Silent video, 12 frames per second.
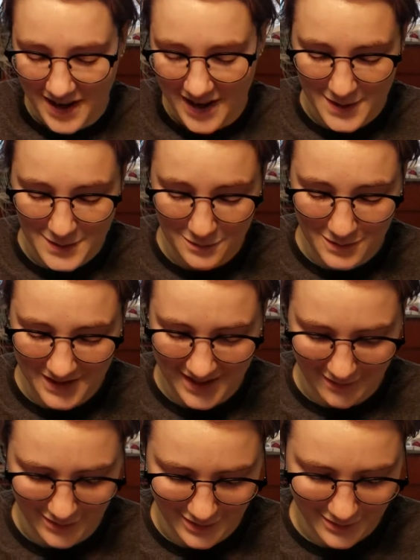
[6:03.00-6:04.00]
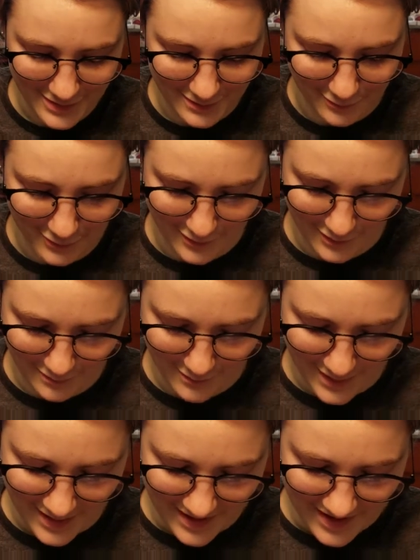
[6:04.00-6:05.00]
I don't really have a use for them,
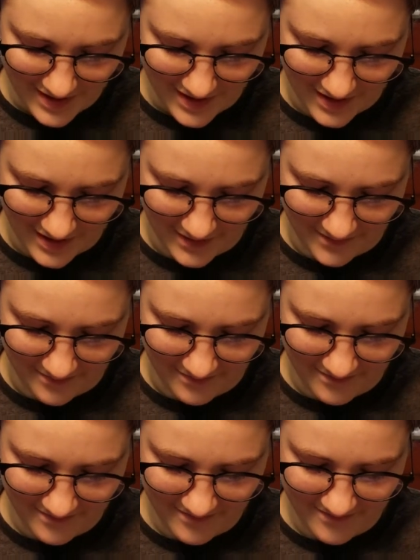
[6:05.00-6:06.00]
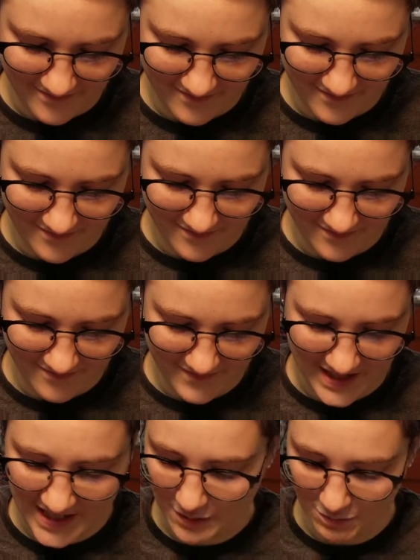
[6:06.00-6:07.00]
and
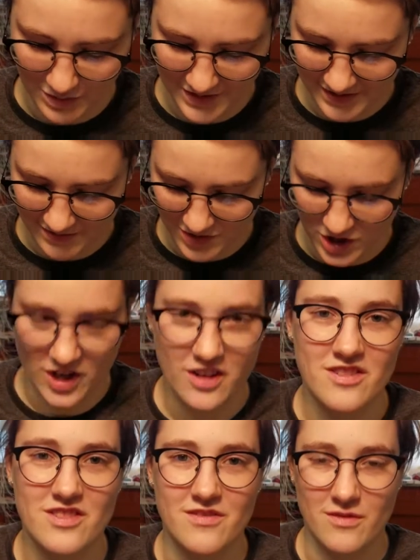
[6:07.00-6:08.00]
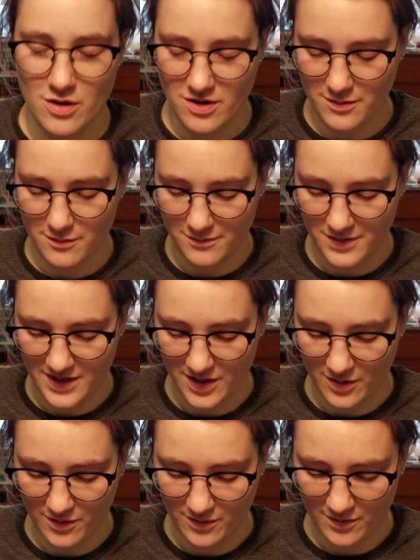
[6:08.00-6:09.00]
I wasn't charged for them,
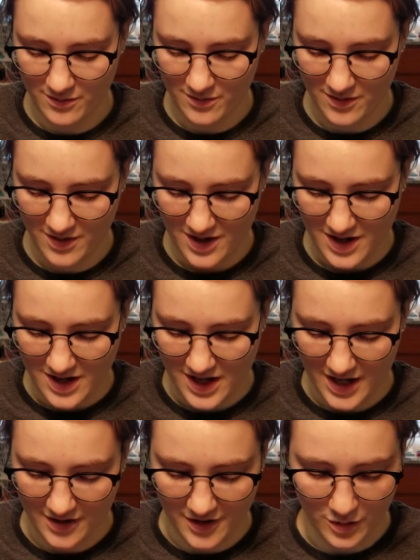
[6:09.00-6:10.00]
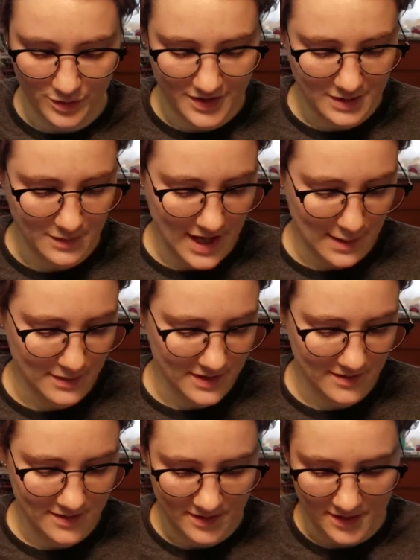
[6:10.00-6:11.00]
so I don't know. We'll see what
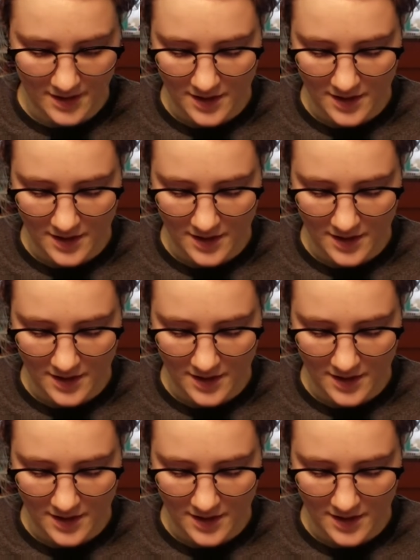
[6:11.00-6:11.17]
happens.